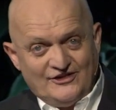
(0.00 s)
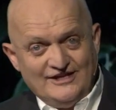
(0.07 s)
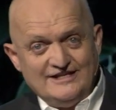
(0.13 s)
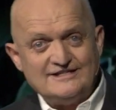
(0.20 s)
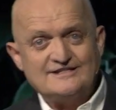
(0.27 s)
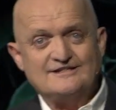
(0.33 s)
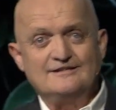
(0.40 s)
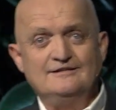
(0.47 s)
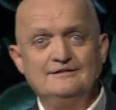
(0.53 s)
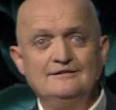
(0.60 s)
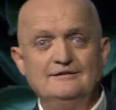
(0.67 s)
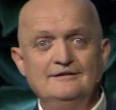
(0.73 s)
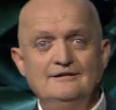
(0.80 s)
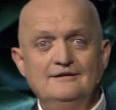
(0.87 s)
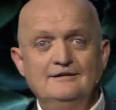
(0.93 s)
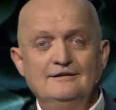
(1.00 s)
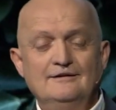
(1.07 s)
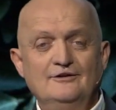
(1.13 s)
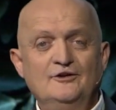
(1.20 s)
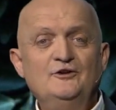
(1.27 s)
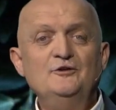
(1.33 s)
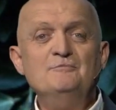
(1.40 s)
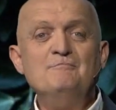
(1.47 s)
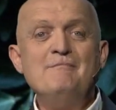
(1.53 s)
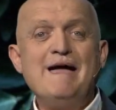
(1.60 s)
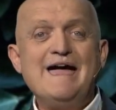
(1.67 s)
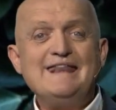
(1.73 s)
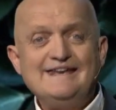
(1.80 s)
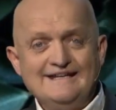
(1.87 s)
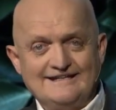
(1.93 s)
is
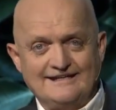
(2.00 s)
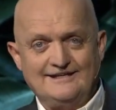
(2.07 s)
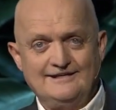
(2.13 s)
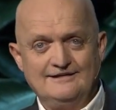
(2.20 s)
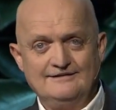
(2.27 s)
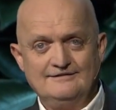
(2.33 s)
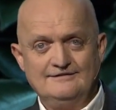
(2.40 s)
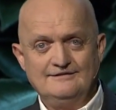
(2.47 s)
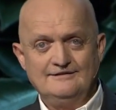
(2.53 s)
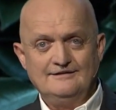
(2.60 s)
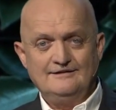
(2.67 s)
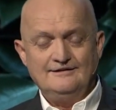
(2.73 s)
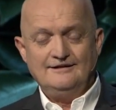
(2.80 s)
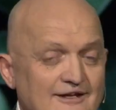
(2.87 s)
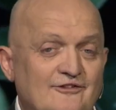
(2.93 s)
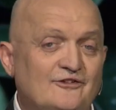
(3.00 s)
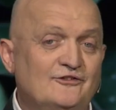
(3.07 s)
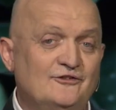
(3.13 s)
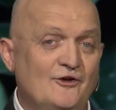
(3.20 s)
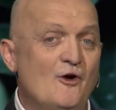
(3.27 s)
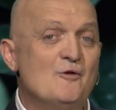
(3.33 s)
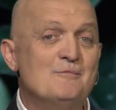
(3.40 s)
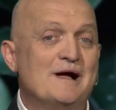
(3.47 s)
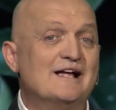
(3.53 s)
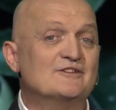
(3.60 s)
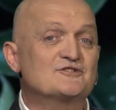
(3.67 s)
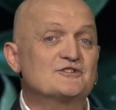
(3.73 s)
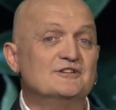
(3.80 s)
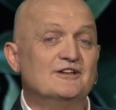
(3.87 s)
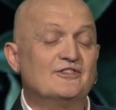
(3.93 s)
humanity is so
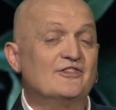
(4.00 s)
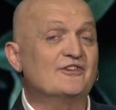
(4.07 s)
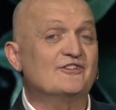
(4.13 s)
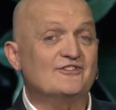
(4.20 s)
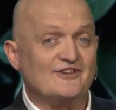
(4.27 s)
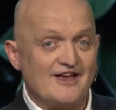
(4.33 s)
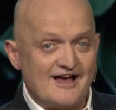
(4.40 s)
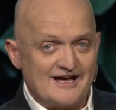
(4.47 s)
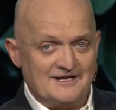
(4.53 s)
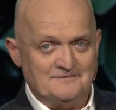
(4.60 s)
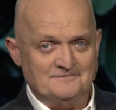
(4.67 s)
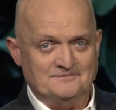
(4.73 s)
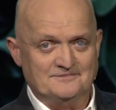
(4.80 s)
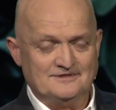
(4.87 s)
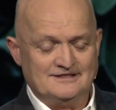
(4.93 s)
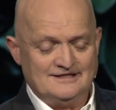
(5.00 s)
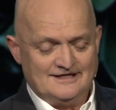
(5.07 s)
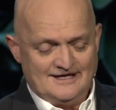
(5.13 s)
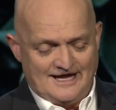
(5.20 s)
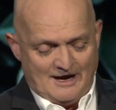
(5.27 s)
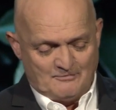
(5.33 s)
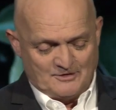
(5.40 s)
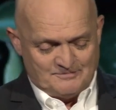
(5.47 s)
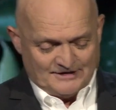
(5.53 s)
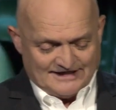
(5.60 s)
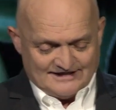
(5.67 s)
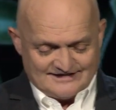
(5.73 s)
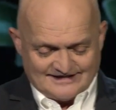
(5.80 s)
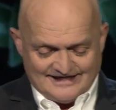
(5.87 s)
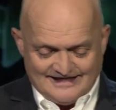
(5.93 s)
much the same. And we
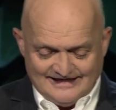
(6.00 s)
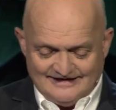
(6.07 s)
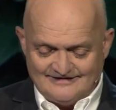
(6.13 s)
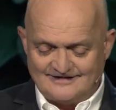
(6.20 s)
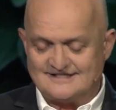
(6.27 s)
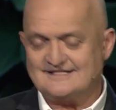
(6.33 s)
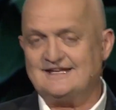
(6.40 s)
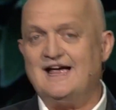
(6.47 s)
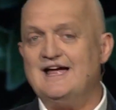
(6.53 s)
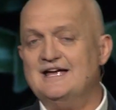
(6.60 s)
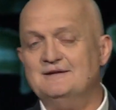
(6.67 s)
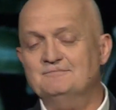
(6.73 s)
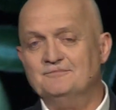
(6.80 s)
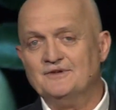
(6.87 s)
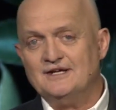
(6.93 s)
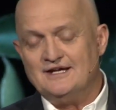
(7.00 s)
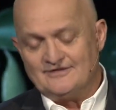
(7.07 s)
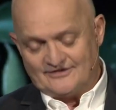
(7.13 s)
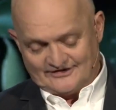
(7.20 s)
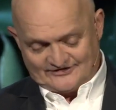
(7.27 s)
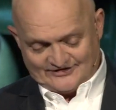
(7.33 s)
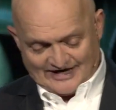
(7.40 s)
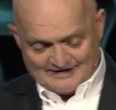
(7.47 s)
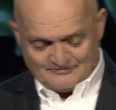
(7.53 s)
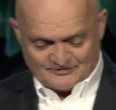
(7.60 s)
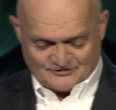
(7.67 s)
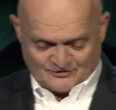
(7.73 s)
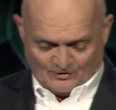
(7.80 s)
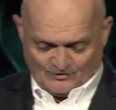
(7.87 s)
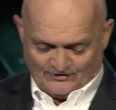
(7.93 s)
begin to hear the same
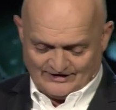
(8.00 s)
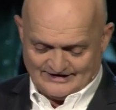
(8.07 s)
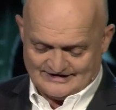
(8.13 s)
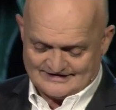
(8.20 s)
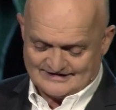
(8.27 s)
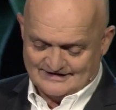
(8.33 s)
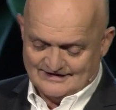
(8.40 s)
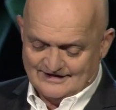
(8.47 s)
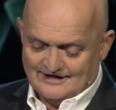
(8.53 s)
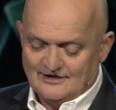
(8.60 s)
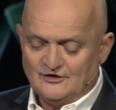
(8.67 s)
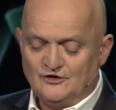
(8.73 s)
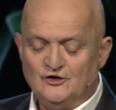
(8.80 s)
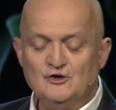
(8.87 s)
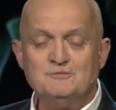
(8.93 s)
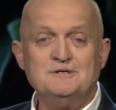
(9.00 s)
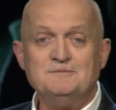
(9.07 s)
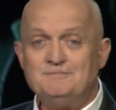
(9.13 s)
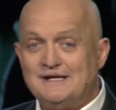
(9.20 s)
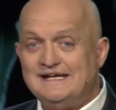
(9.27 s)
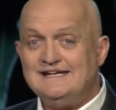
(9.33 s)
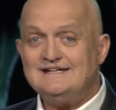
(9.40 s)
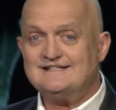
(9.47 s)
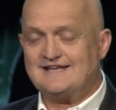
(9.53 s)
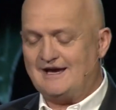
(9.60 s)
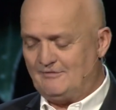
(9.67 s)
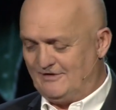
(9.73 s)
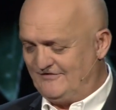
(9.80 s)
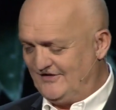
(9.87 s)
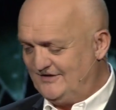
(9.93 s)
stories. Human beings,
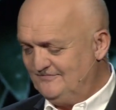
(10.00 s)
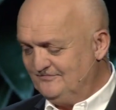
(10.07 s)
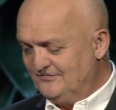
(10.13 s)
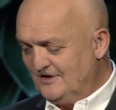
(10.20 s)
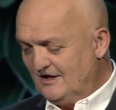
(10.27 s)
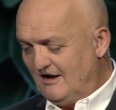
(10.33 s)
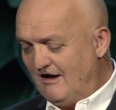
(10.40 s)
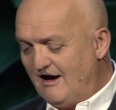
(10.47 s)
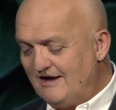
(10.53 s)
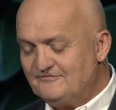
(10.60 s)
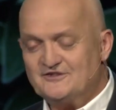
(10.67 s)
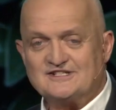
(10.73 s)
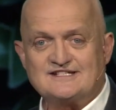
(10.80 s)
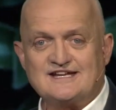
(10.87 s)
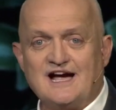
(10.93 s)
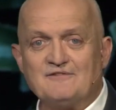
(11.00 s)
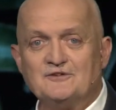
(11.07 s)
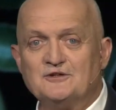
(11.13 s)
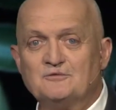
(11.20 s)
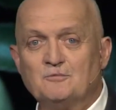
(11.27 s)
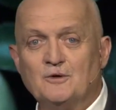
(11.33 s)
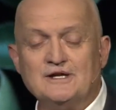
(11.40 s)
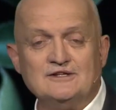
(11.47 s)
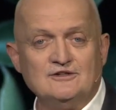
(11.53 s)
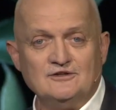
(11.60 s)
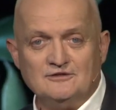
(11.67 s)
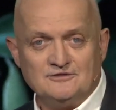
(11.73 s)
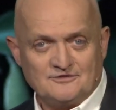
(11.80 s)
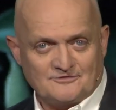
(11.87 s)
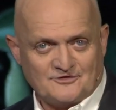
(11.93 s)
however, I've discovered when
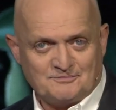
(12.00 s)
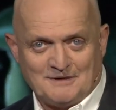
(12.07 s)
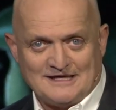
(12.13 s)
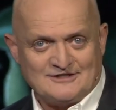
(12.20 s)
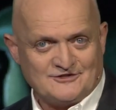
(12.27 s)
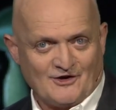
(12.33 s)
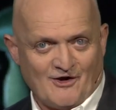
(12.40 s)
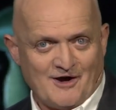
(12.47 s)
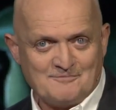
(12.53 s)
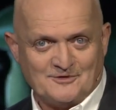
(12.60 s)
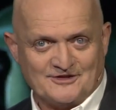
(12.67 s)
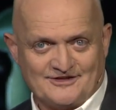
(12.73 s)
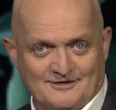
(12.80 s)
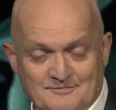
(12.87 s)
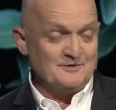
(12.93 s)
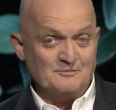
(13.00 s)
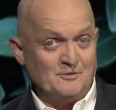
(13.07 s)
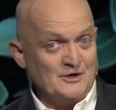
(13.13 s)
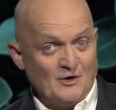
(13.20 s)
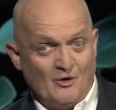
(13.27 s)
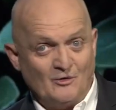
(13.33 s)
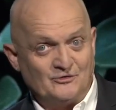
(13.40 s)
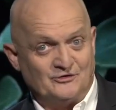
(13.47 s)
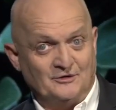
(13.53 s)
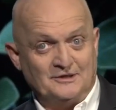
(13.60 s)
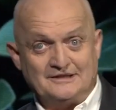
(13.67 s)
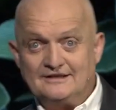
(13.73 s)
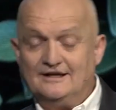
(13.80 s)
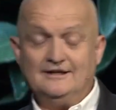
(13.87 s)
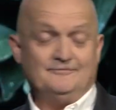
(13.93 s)
you spend time with them, and we all do it,